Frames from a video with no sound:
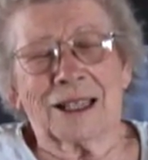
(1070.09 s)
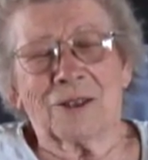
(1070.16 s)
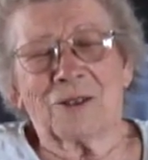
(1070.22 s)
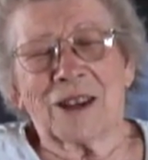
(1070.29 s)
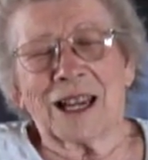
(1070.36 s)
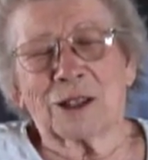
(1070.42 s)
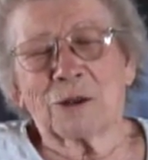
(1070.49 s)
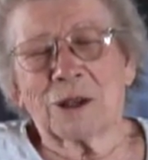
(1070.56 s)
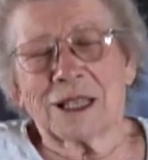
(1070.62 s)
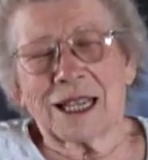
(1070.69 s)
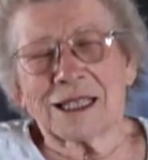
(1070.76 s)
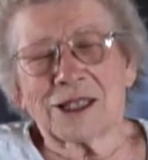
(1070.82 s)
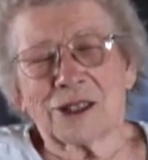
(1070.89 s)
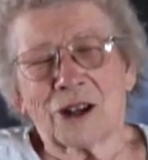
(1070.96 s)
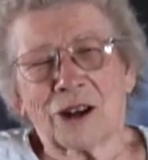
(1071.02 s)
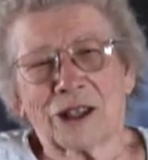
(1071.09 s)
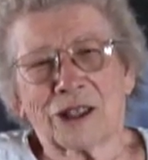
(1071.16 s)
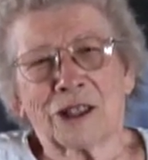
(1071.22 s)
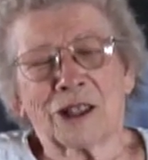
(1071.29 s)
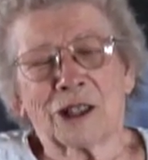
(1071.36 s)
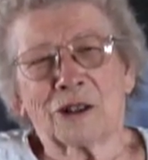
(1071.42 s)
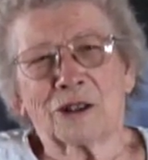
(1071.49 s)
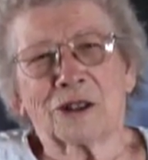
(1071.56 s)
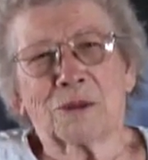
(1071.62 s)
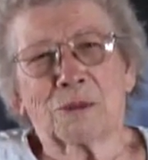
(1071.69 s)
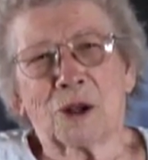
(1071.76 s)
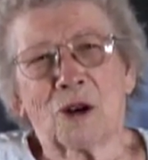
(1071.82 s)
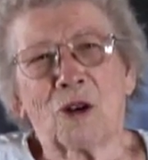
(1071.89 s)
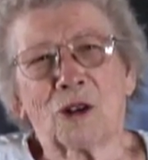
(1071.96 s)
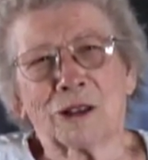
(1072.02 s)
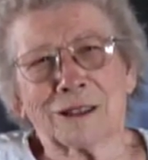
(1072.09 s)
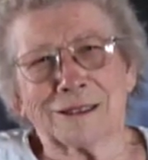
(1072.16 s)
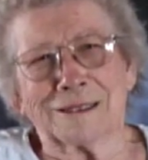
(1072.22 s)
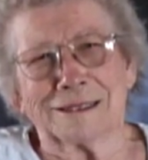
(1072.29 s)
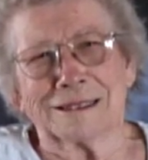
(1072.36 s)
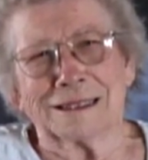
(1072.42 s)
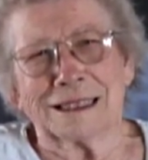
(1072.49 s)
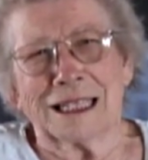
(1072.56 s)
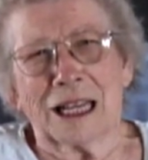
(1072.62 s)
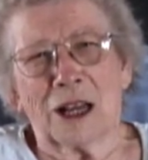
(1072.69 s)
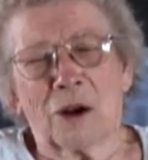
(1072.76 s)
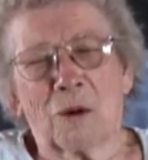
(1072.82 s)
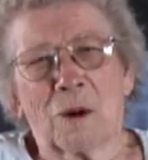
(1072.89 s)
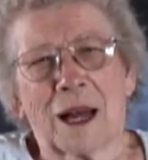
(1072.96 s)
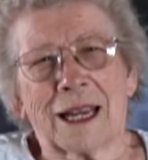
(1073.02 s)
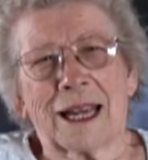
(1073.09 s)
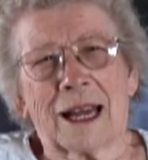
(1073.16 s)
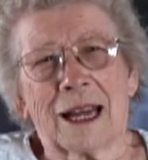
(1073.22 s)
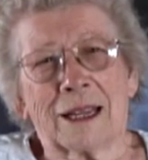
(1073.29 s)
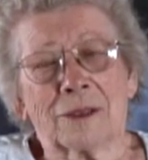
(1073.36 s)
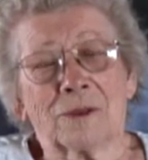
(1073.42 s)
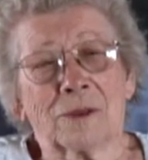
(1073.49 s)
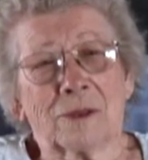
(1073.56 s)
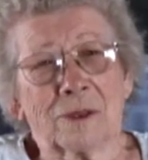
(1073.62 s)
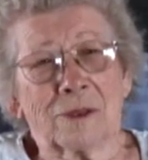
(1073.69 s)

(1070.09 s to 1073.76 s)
in fact, when I started to learn to bowl, why I